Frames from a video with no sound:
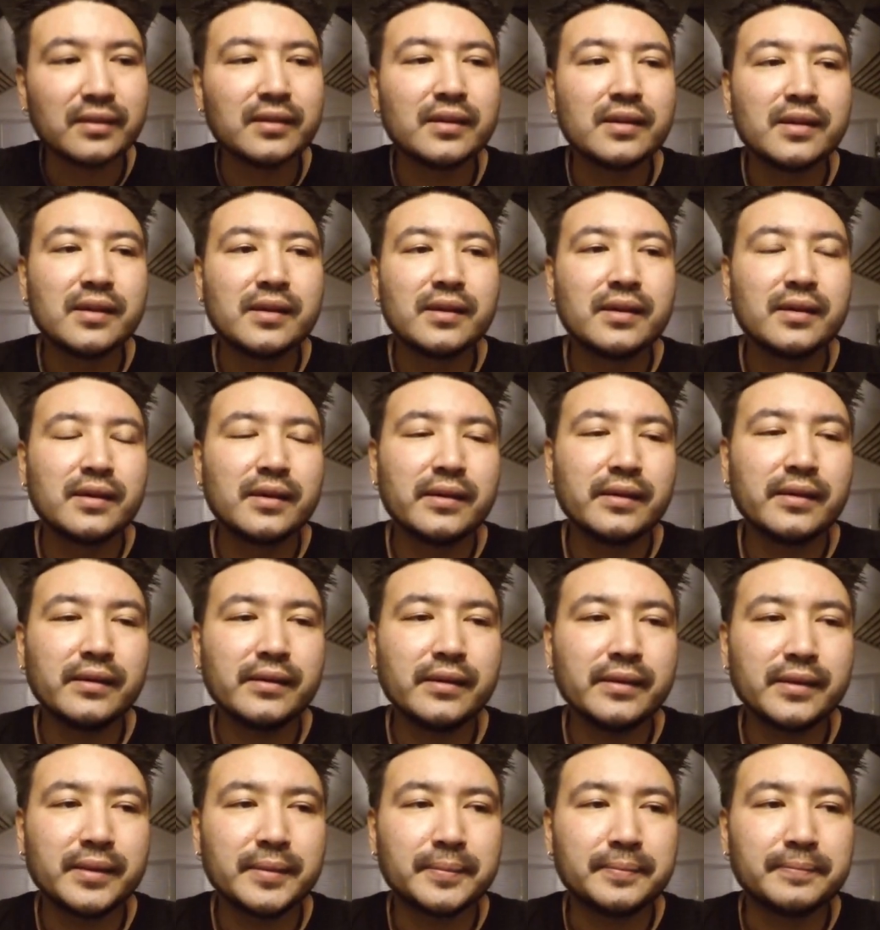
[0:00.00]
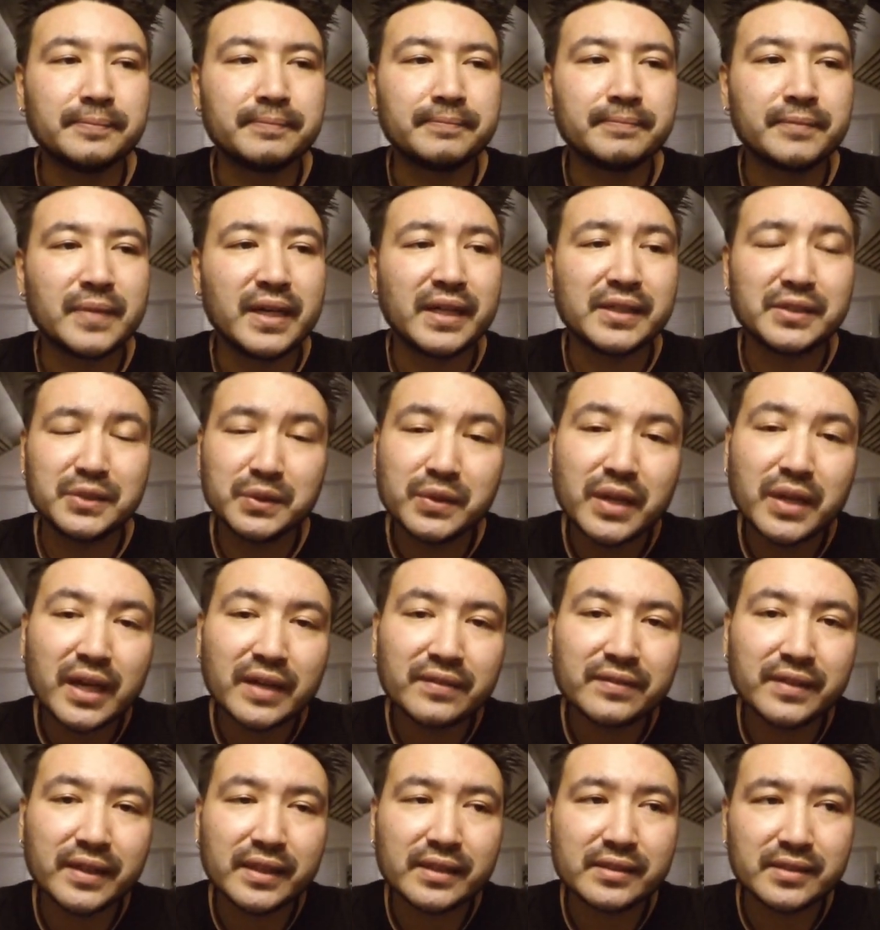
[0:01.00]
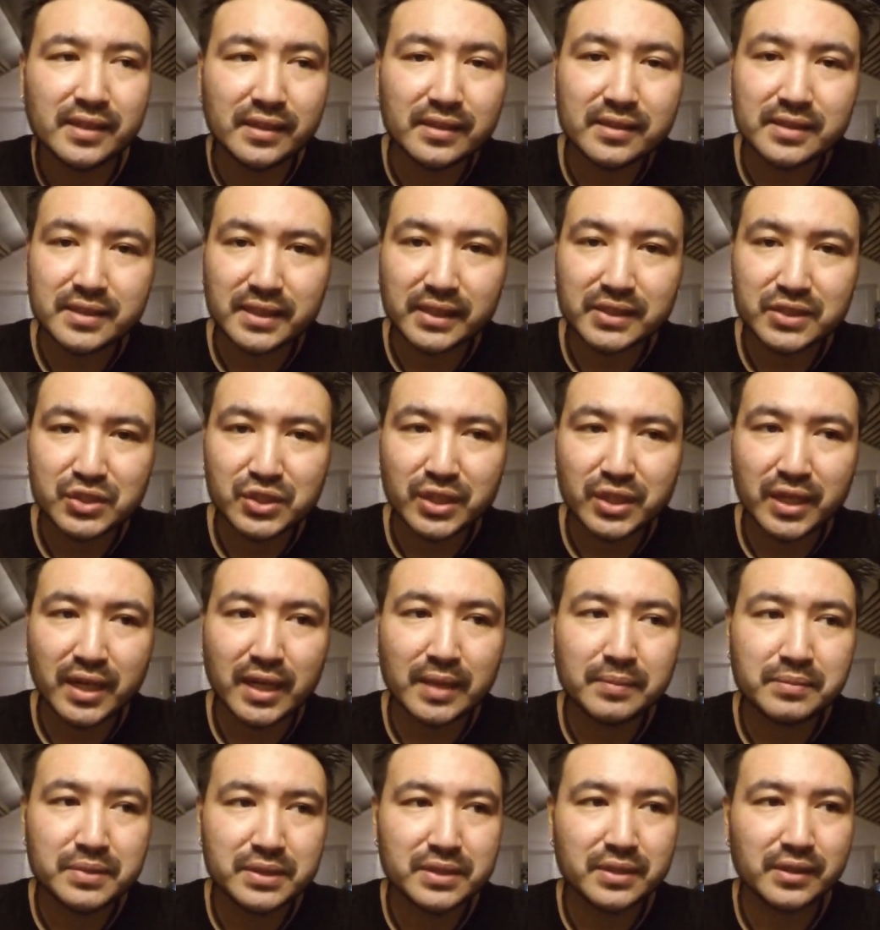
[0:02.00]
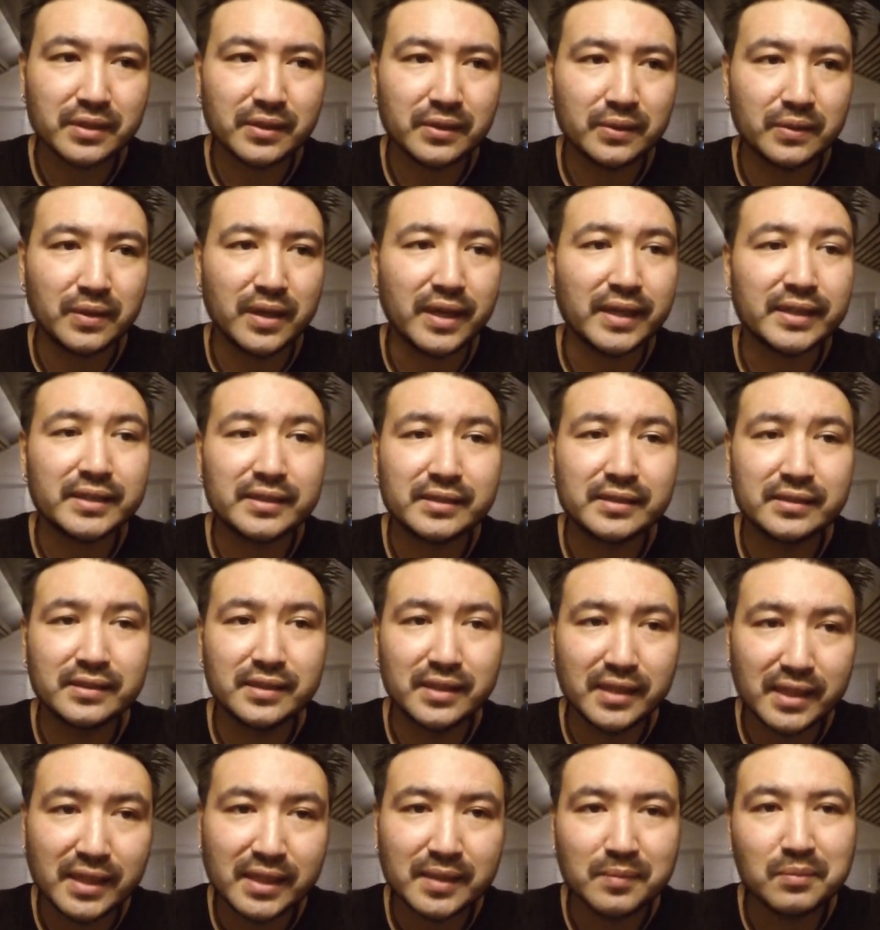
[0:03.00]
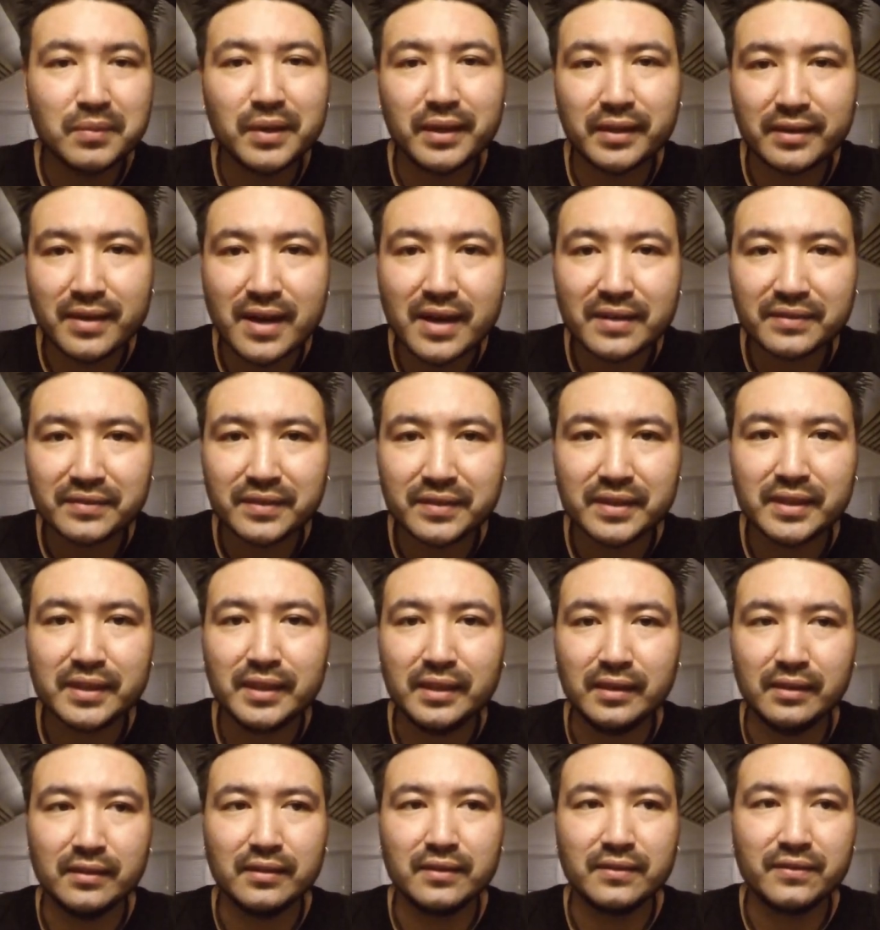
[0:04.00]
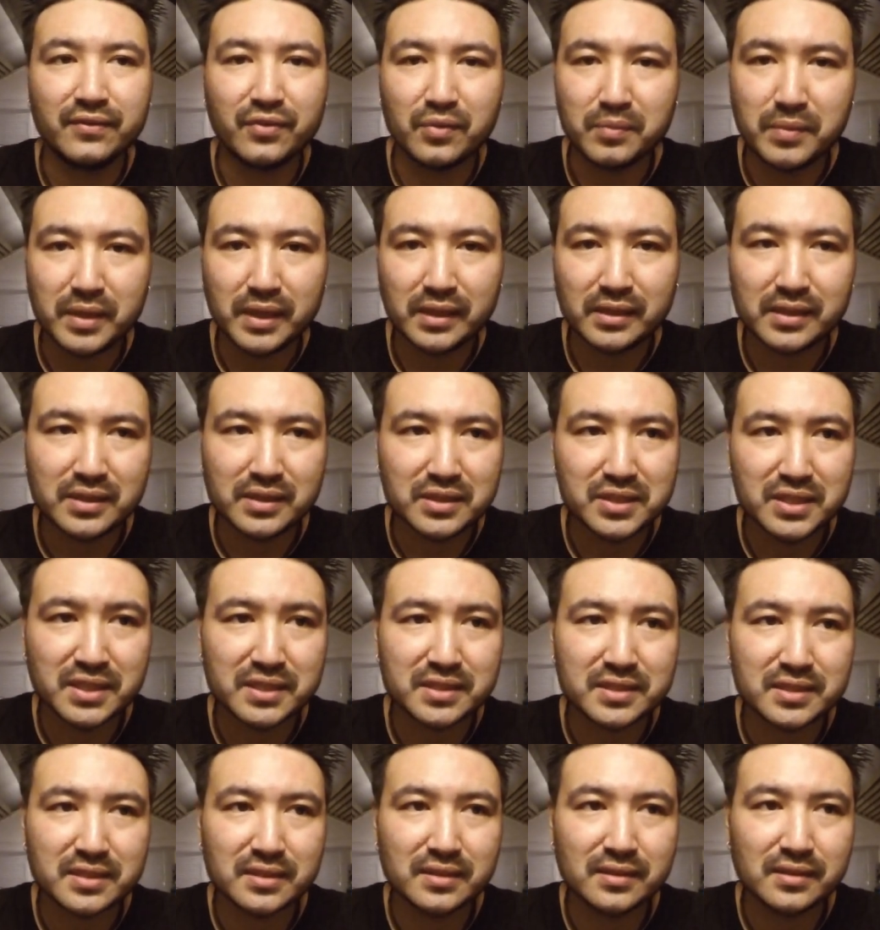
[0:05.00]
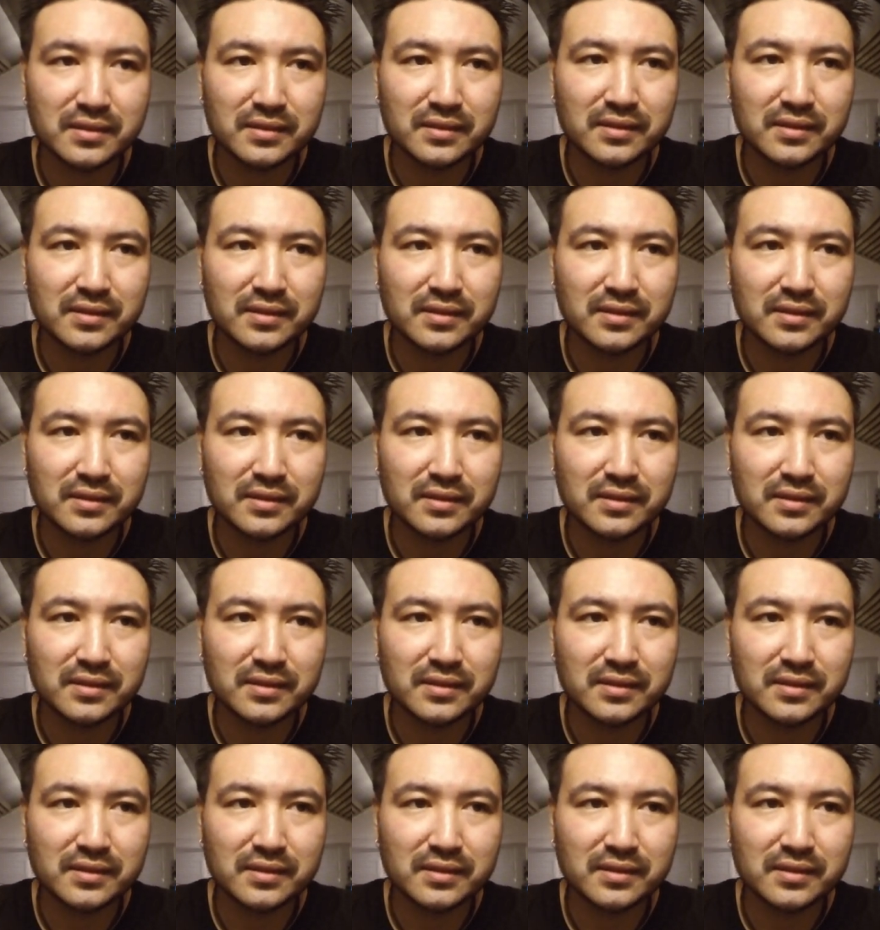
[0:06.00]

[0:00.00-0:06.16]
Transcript: I do have a 10 to 6 job, so I need my coffee for me to just